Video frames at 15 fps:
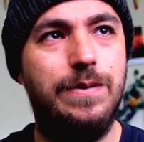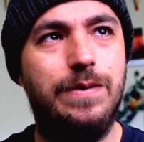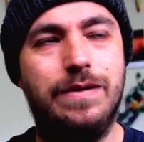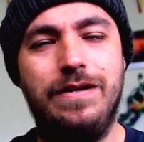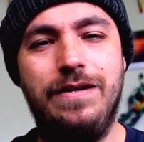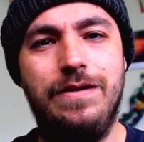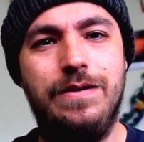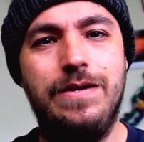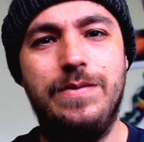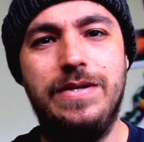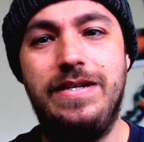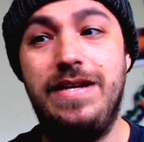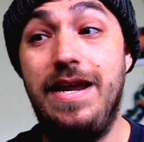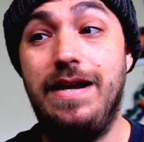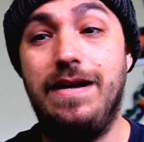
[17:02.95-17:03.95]
Or, you know, he
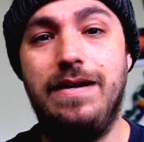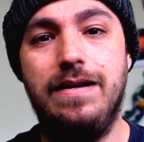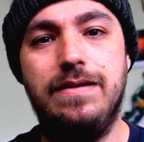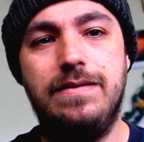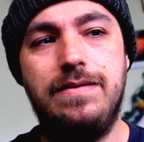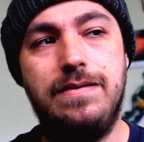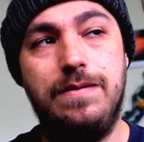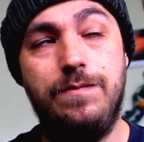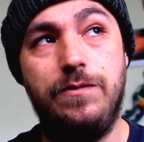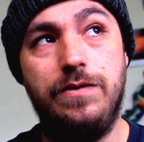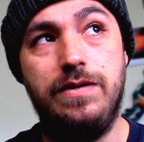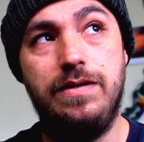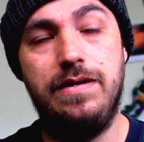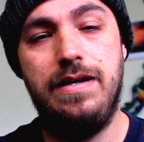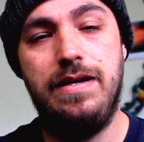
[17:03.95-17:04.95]
would take someone